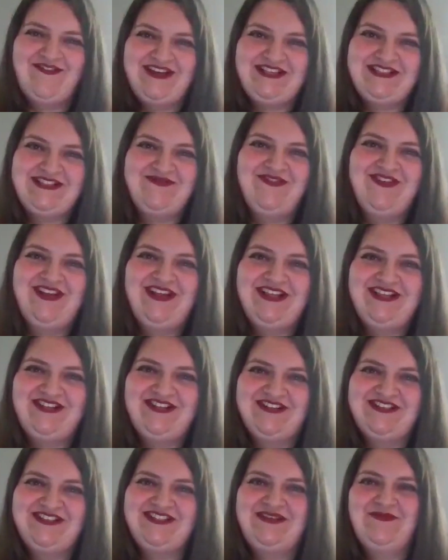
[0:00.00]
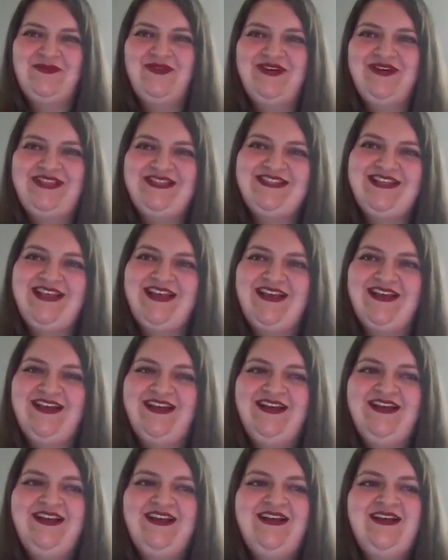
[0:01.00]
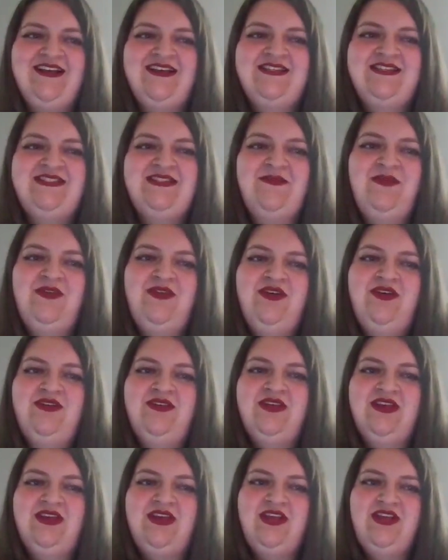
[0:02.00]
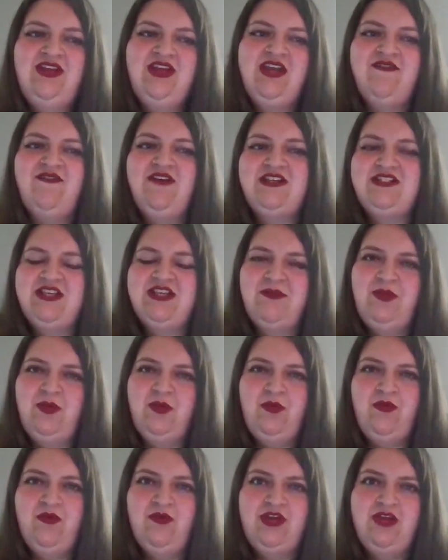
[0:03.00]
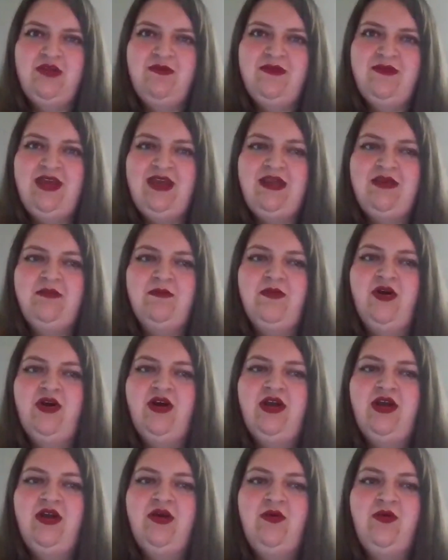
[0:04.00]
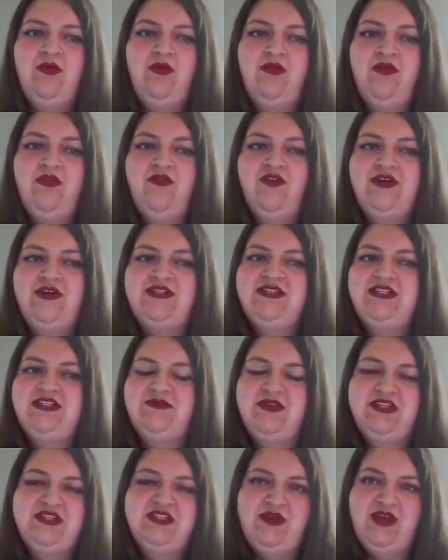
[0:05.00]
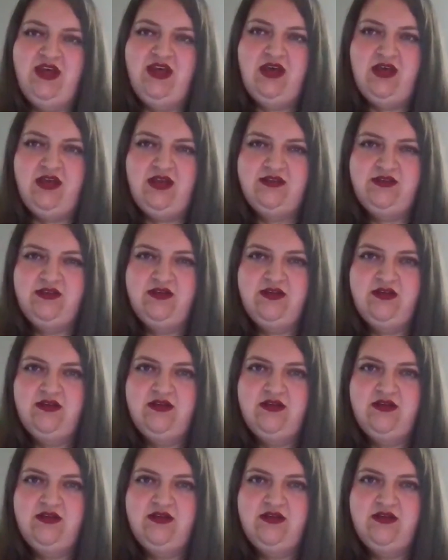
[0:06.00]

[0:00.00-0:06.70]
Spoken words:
You raised some really interesting points there. Simonon, can you give an example of what you mean by all the voices must be heard?